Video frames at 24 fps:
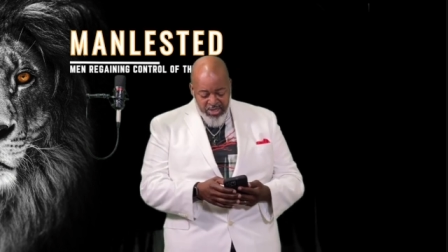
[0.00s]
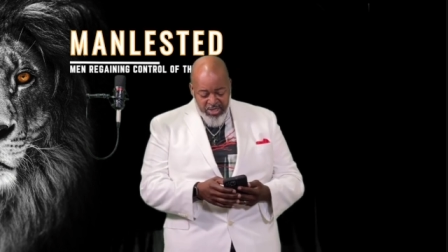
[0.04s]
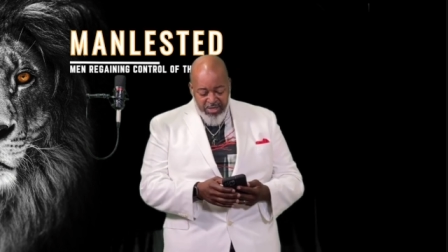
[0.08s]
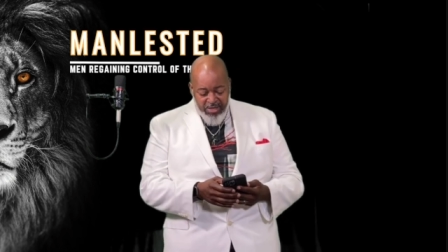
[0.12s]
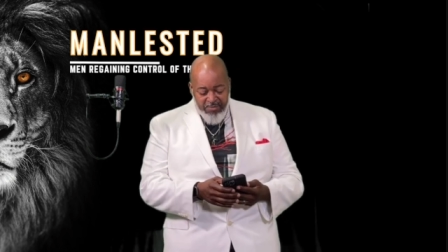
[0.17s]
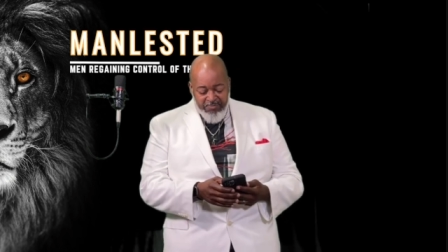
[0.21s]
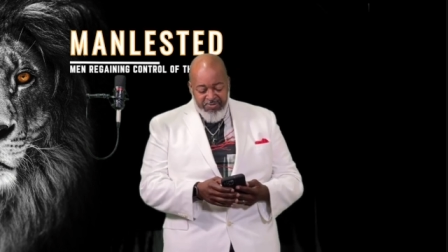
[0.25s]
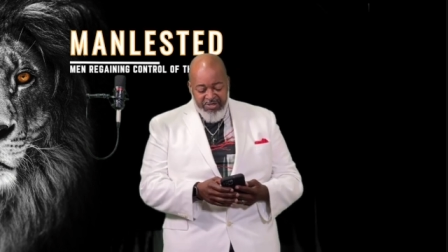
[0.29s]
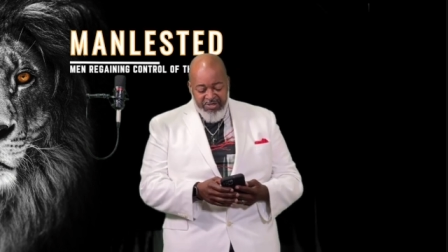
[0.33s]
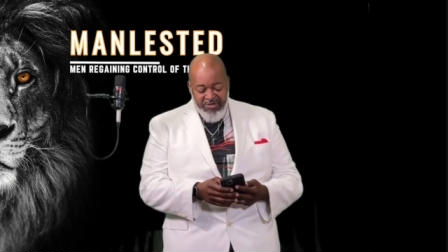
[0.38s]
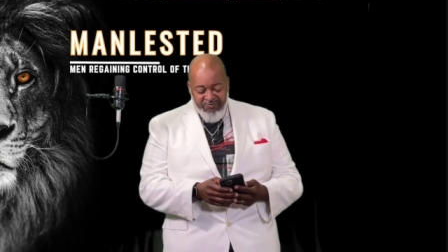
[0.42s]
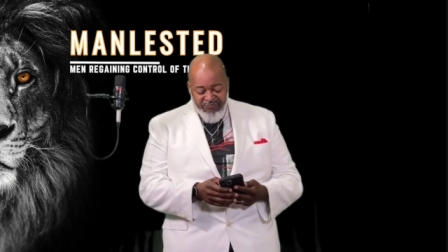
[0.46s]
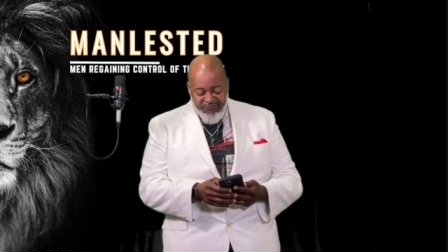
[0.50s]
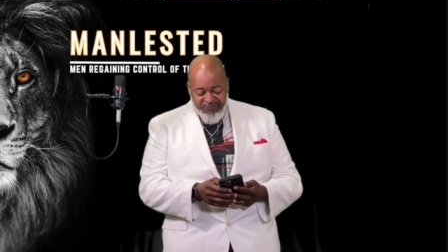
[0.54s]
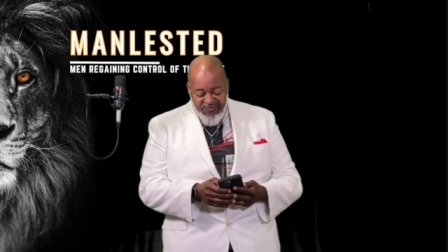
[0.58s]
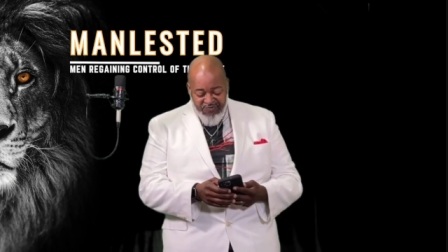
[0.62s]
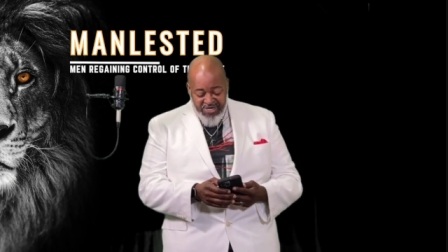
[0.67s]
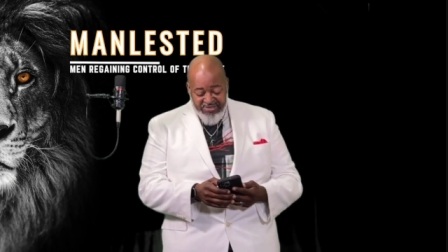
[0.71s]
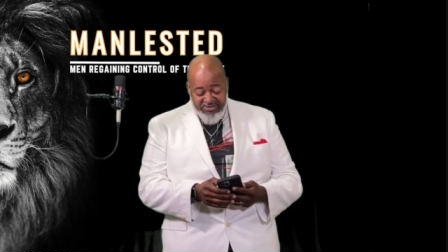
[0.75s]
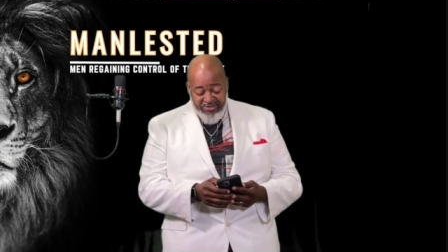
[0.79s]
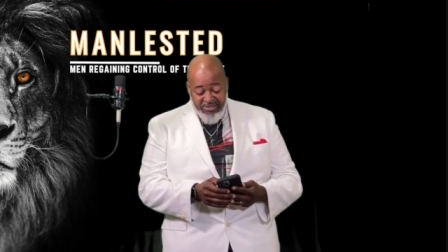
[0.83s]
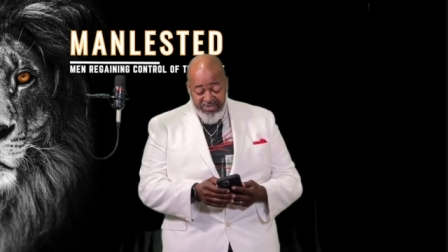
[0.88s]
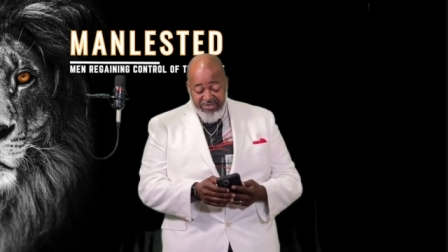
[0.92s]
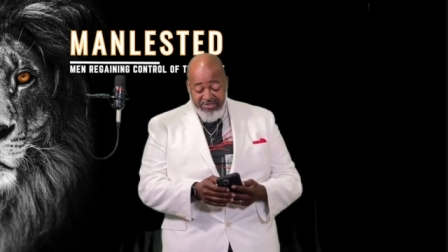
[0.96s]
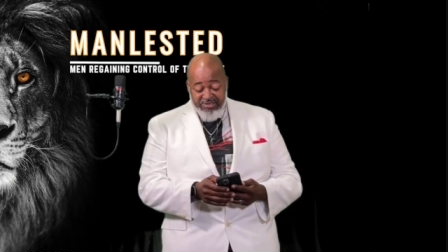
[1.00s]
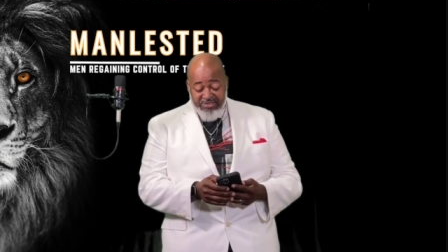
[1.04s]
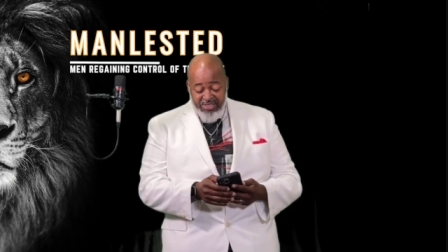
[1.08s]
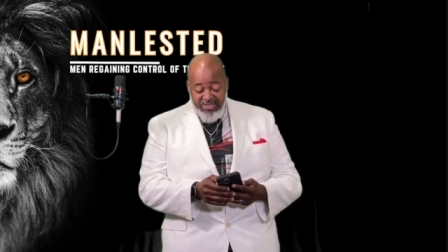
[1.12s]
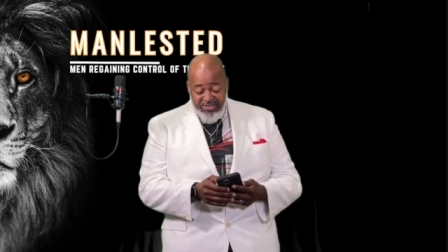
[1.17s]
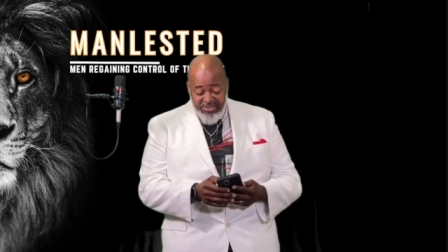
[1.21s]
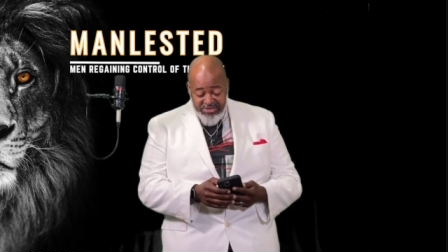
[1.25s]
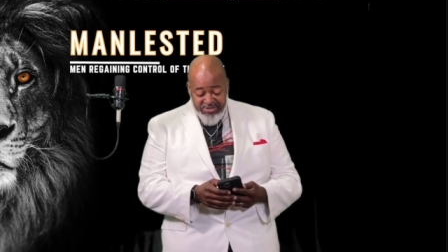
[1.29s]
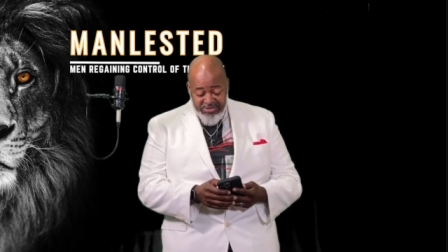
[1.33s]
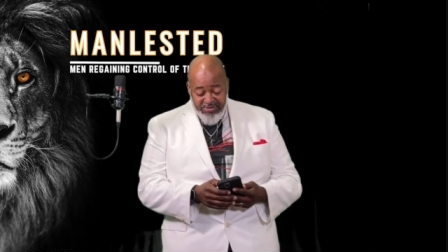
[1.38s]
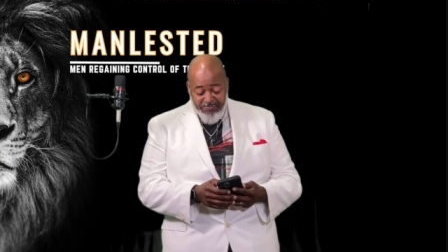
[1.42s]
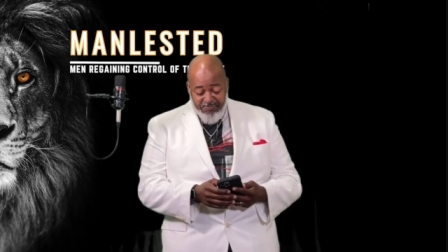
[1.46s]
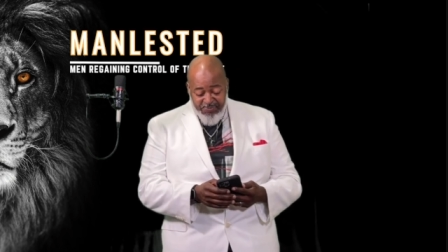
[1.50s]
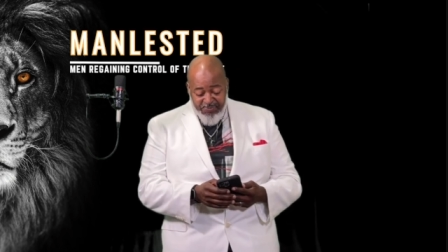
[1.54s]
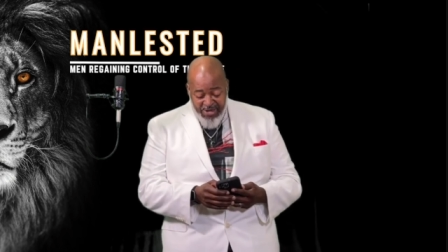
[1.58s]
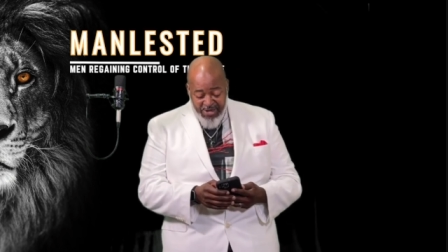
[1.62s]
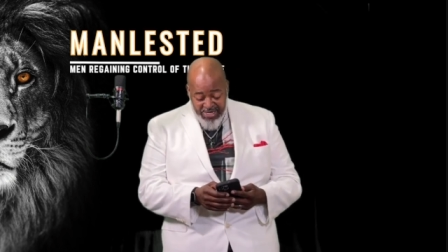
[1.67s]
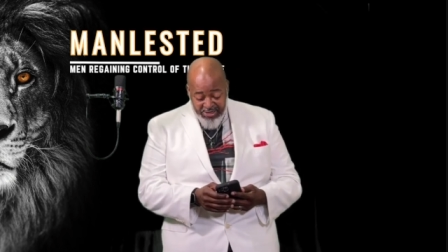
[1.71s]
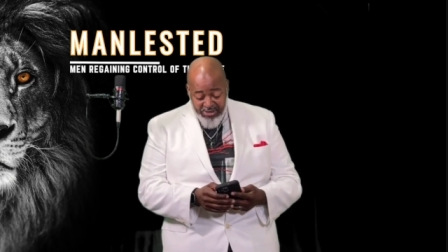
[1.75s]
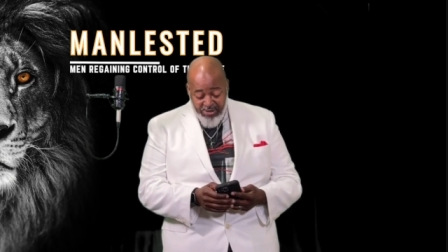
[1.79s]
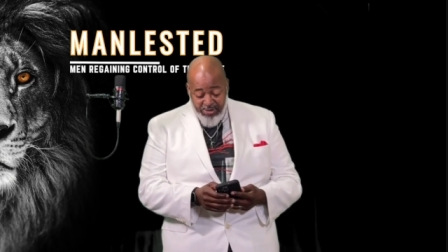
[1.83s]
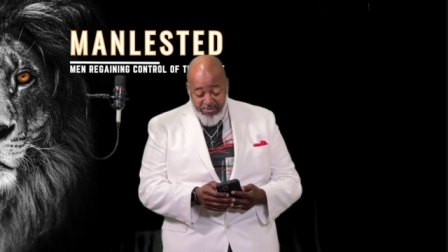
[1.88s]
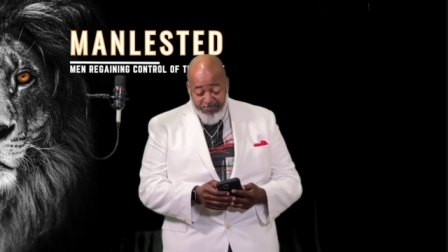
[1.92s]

and be effective, diligent pattern.